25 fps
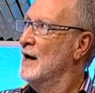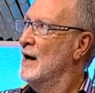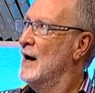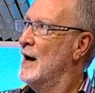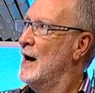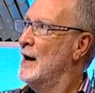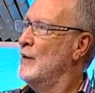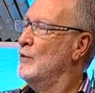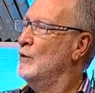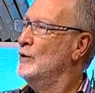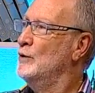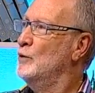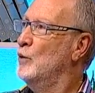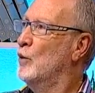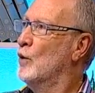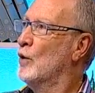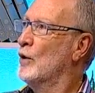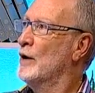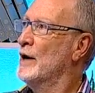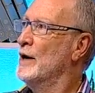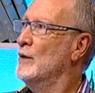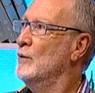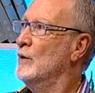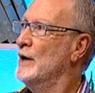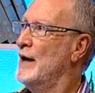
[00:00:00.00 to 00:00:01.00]
I would
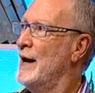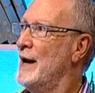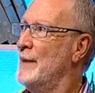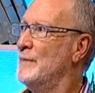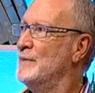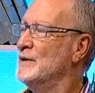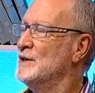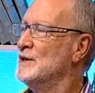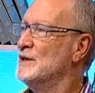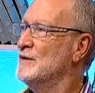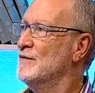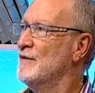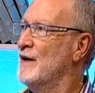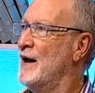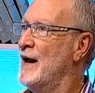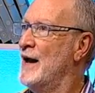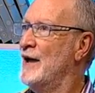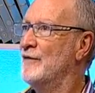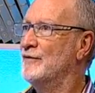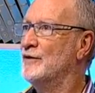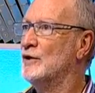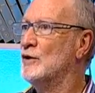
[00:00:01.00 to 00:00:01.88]
worry, what happens if I have